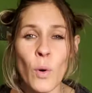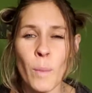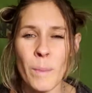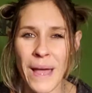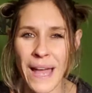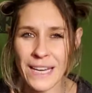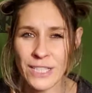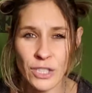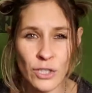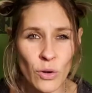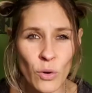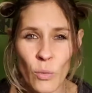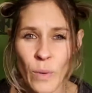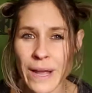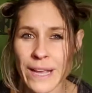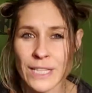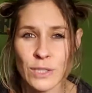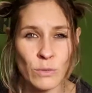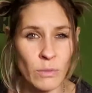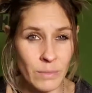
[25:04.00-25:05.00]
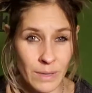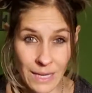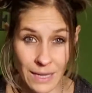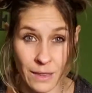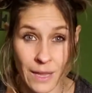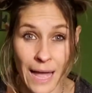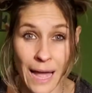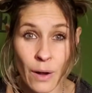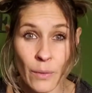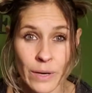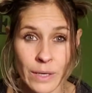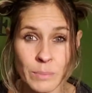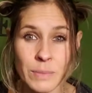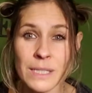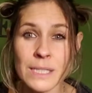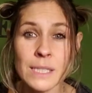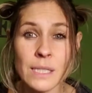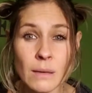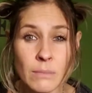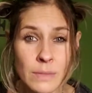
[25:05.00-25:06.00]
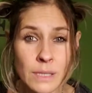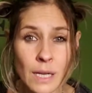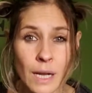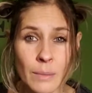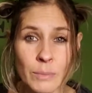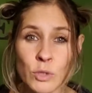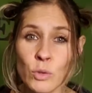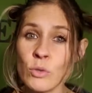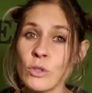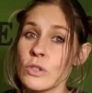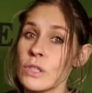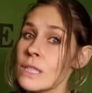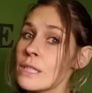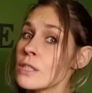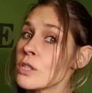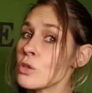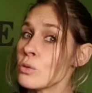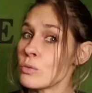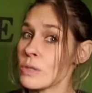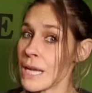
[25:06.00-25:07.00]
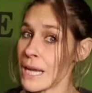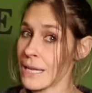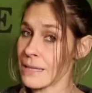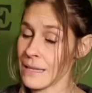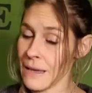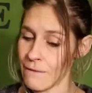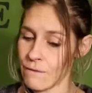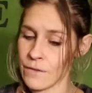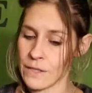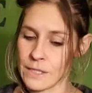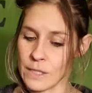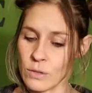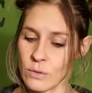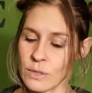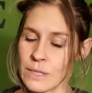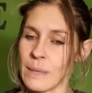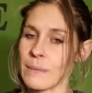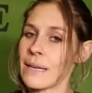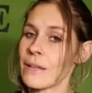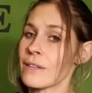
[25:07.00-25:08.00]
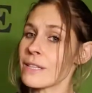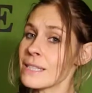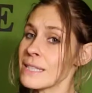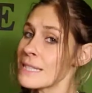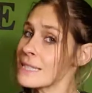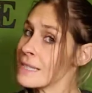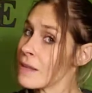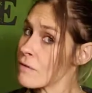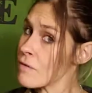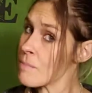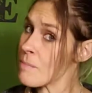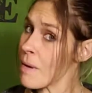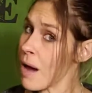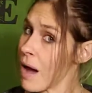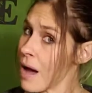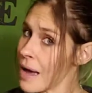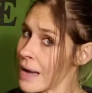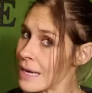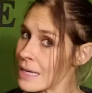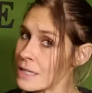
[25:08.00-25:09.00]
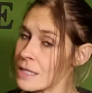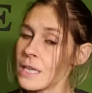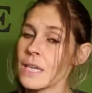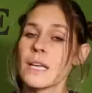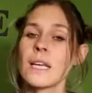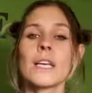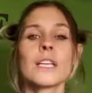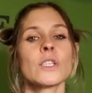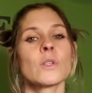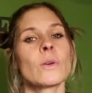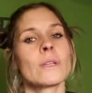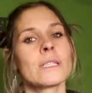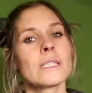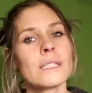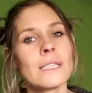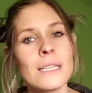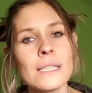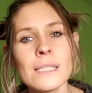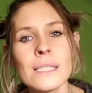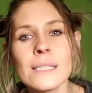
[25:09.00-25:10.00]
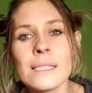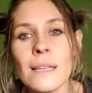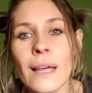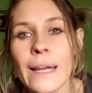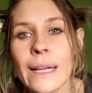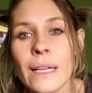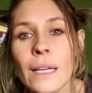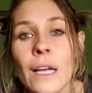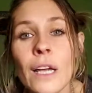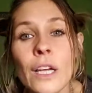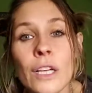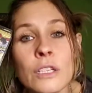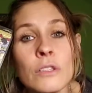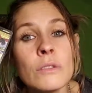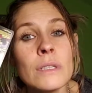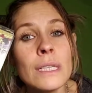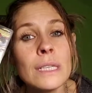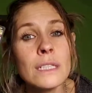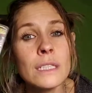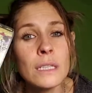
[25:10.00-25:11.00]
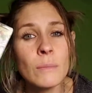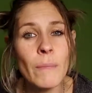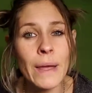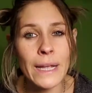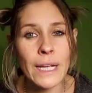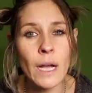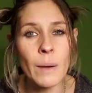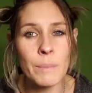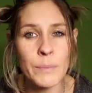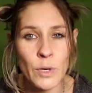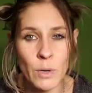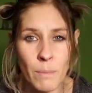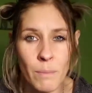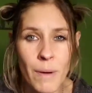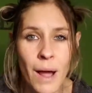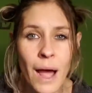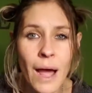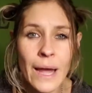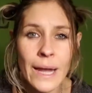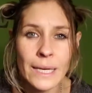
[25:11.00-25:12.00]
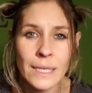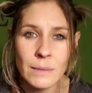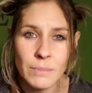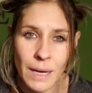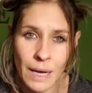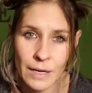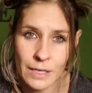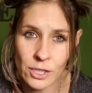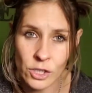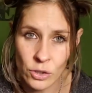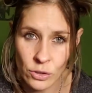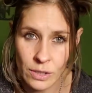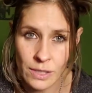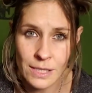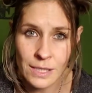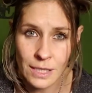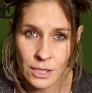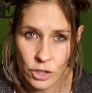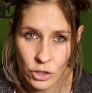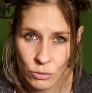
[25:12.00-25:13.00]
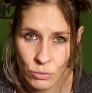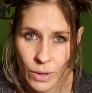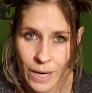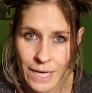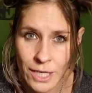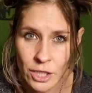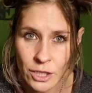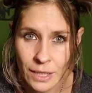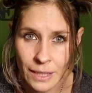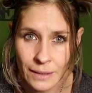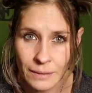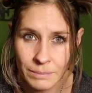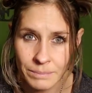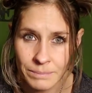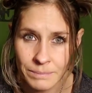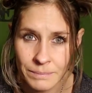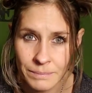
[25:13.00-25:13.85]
magical ways when we allow it. But sometimes we need to take that physical step. Now, this is of the mind. So this is like you need to make up your mind about a certain situation